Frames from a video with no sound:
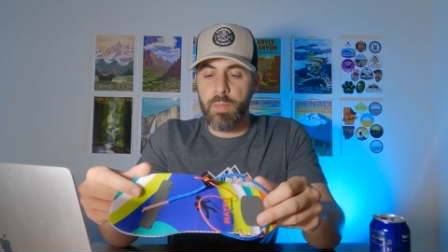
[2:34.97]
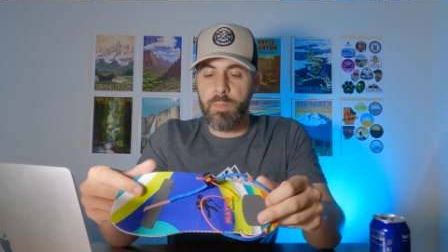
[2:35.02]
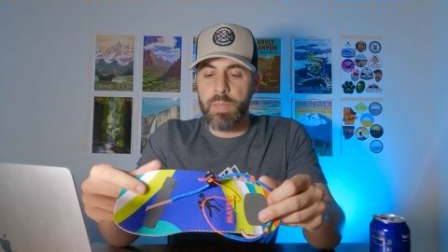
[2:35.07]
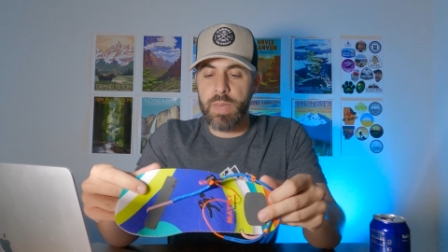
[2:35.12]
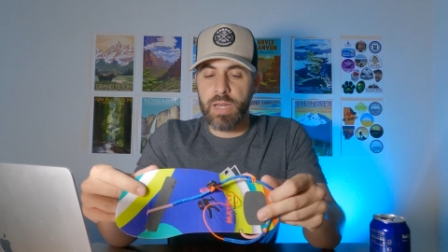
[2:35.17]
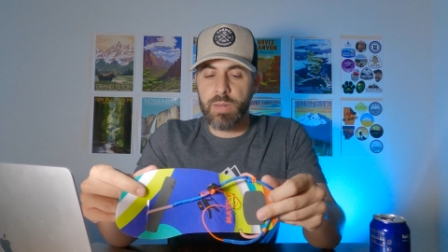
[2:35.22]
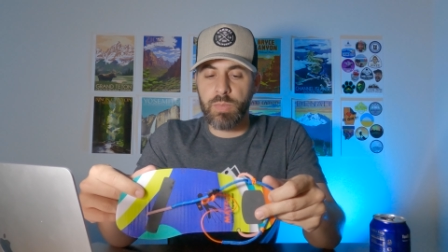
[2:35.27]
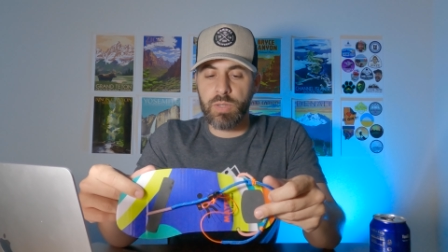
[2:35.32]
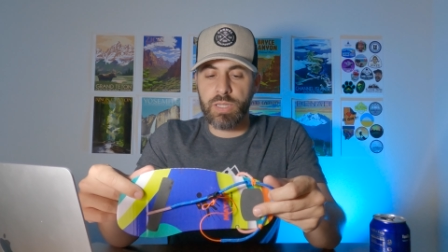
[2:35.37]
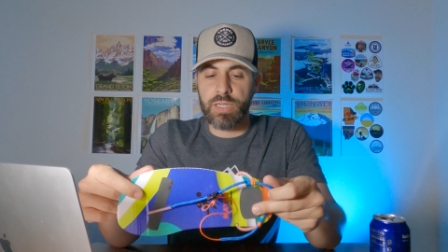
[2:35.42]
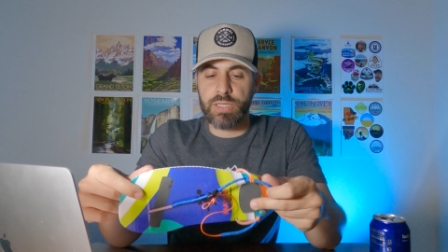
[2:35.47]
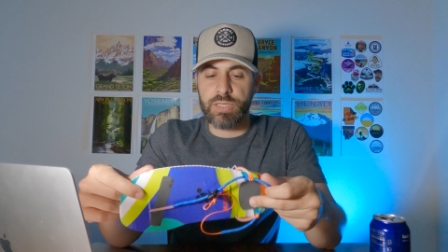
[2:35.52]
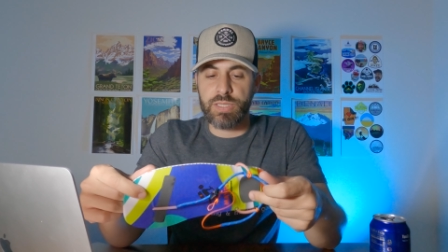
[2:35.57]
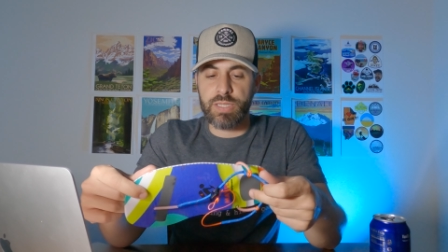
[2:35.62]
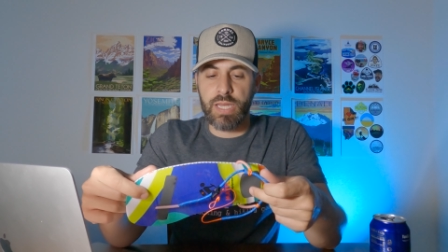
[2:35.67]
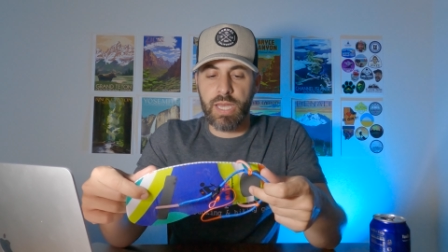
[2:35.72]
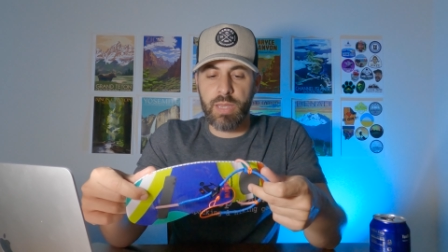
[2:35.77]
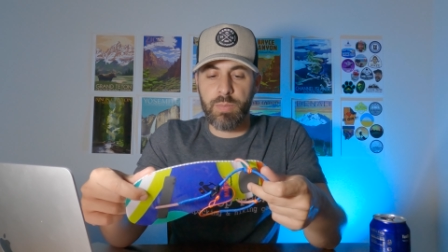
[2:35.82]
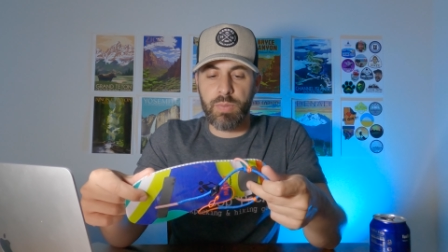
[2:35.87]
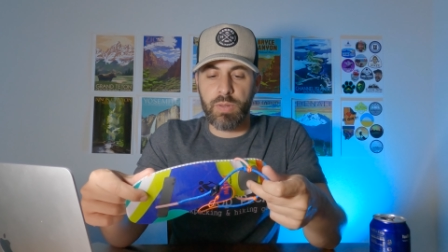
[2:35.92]

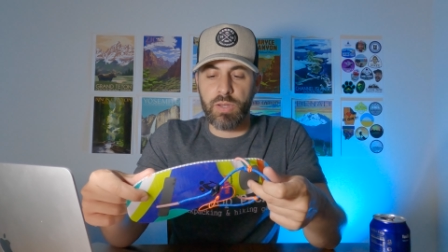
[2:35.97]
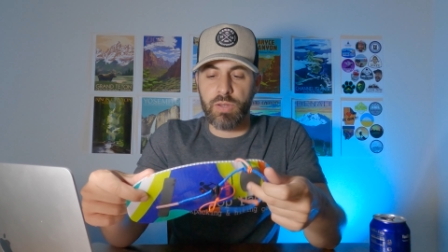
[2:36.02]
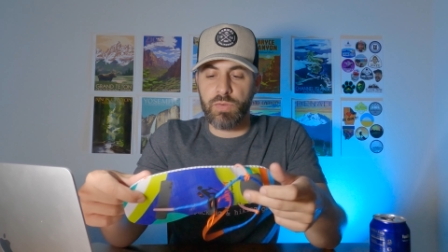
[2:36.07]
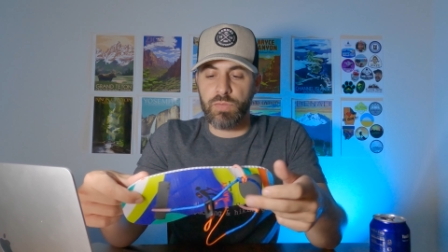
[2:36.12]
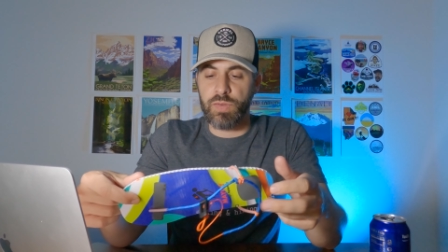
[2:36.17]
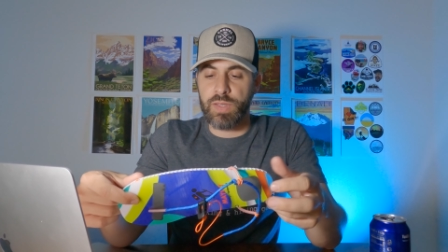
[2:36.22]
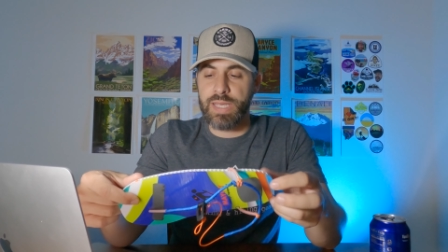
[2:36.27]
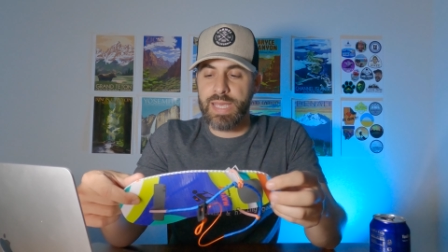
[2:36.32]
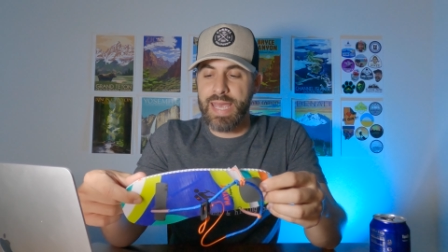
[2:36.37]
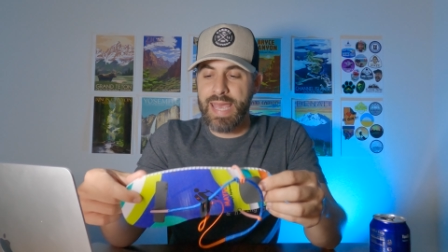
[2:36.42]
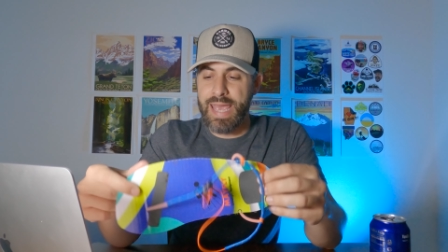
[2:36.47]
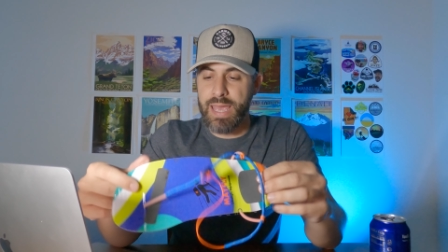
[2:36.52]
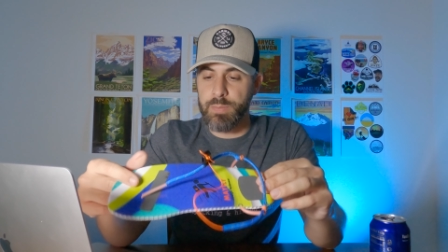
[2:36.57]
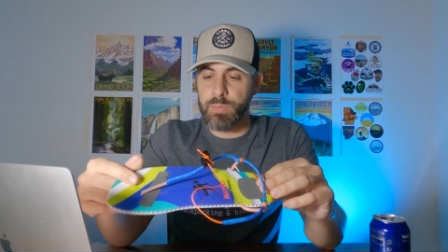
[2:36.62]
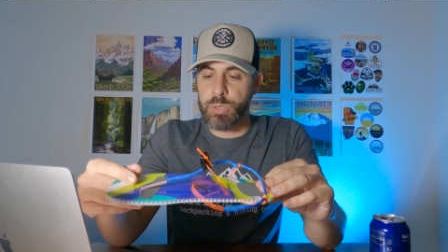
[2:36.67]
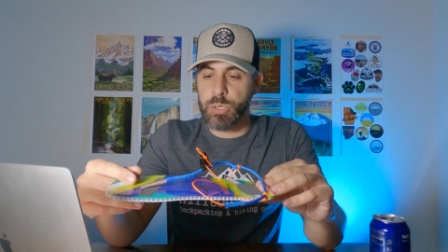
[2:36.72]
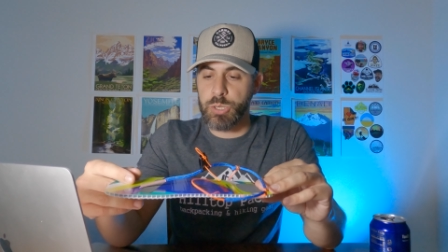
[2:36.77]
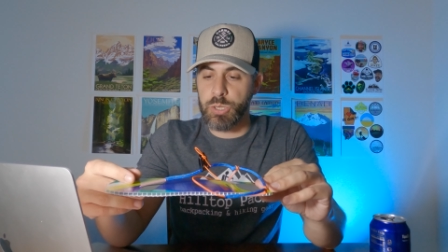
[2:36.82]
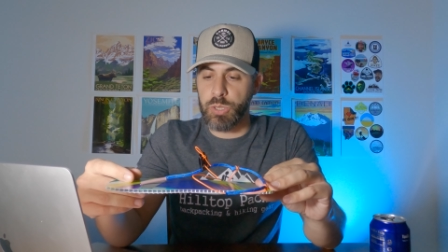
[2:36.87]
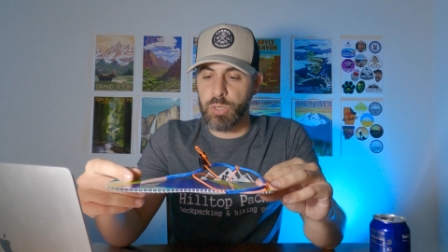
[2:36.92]
minimalist type of
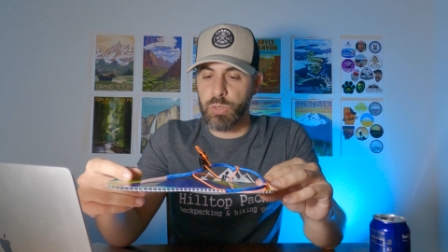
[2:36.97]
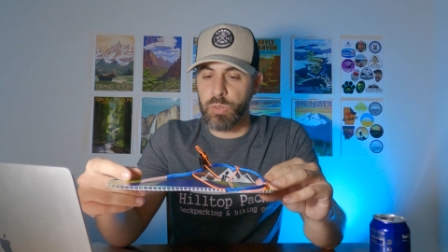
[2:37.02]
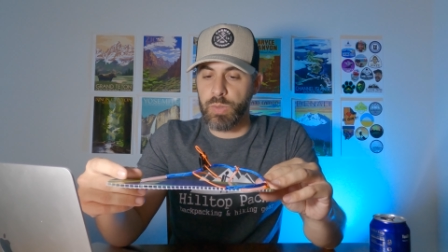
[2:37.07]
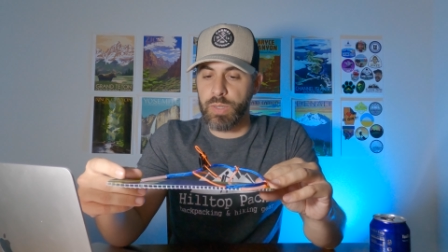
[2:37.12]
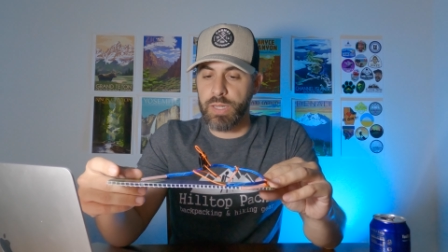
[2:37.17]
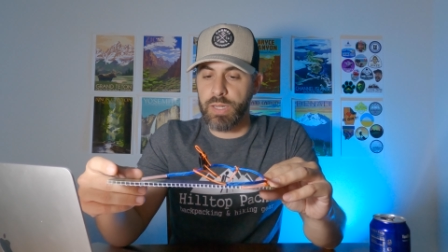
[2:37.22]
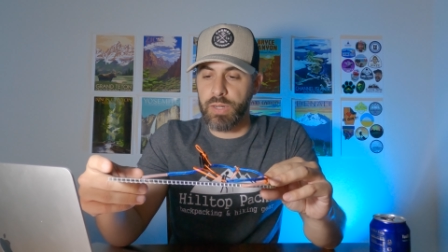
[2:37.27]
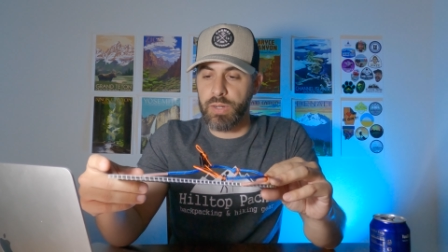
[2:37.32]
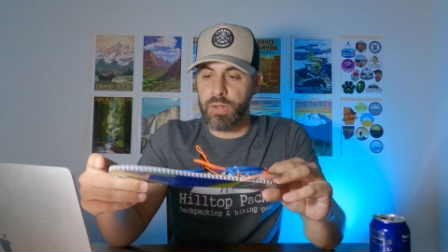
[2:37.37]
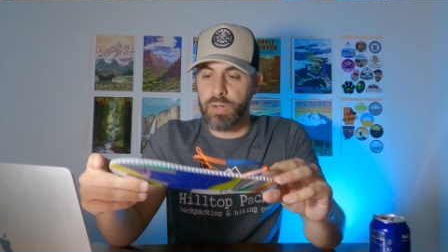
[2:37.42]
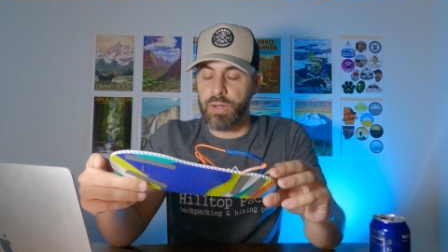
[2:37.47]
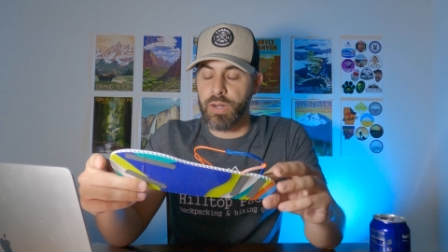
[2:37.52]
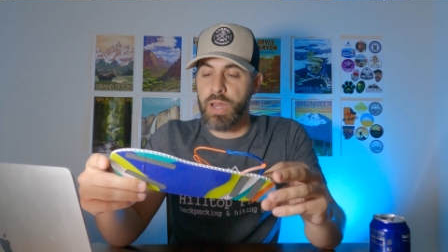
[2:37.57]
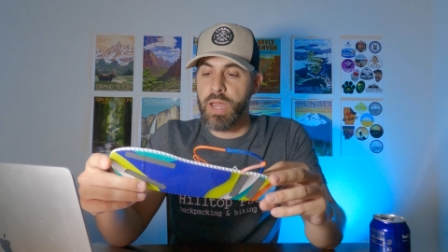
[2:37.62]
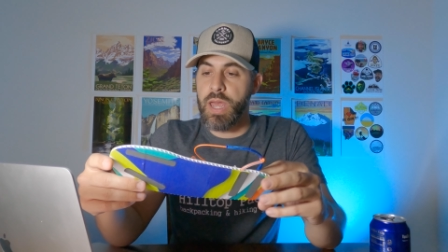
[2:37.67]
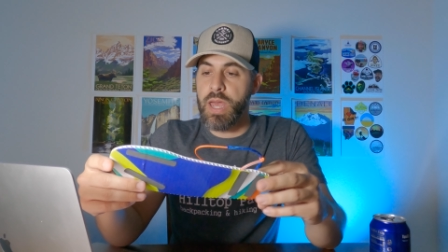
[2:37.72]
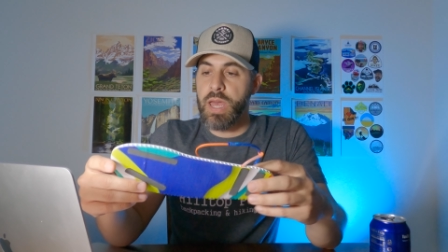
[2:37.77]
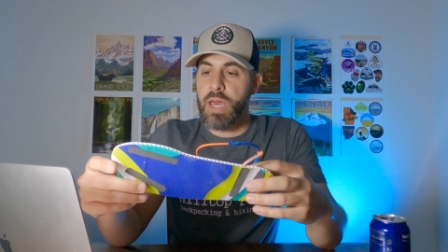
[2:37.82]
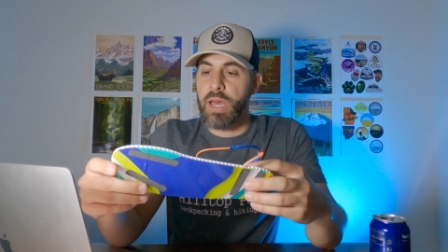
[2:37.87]
camp shoe here.